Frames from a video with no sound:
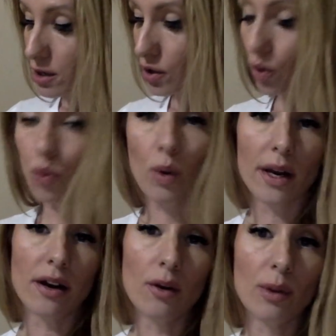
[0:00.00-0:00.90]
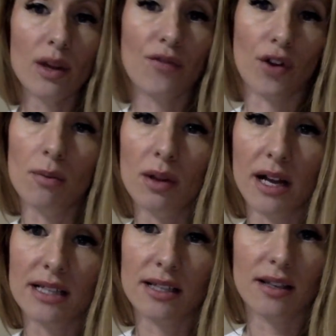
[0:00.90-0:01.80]
So what are we
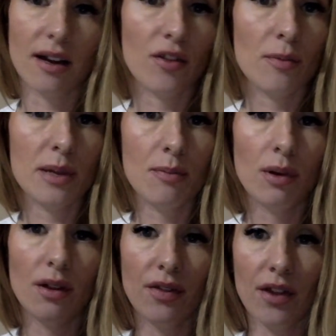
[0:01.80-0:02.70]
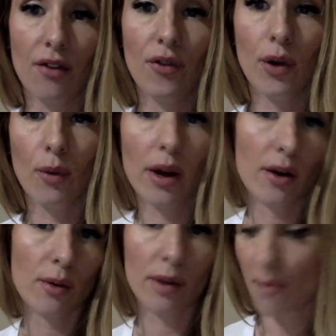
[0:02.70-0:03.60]
verbalizing to other people, and therefore what
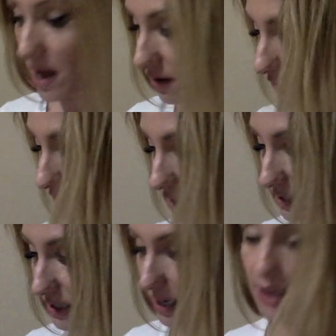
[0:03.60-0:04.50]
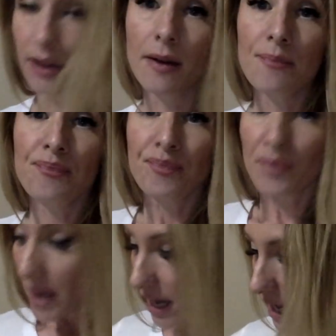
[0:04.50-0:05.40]
are we manifesting?
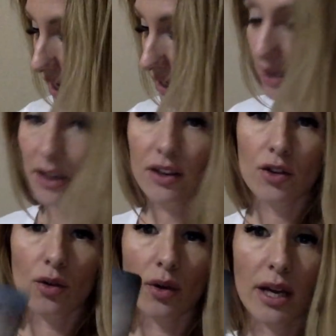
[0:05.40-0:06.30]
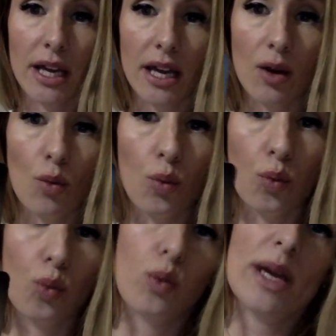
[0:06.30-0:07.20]
And, you know,
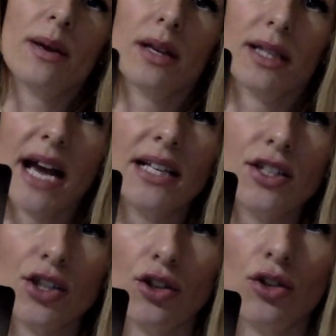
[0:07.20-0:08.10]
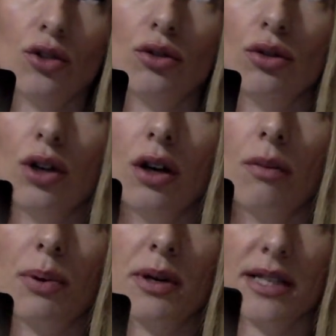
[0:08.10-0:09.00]
we tend to
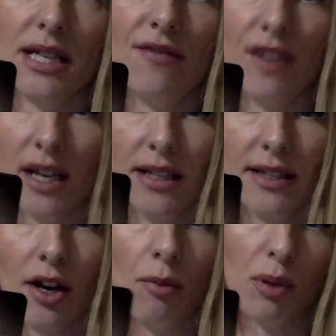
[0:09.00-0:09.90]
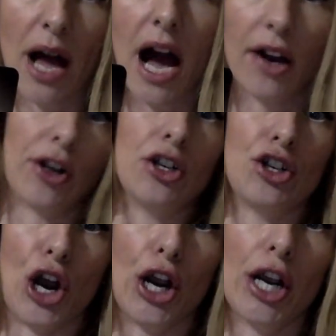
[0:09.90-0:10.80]
perceive things that are black or
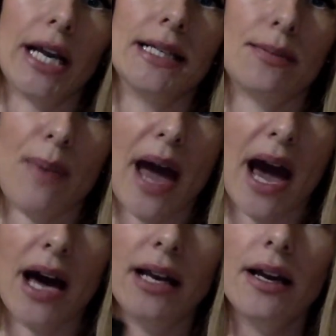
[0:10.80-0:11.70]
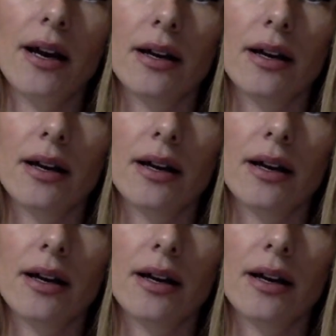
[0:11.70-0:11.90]
dark as bad.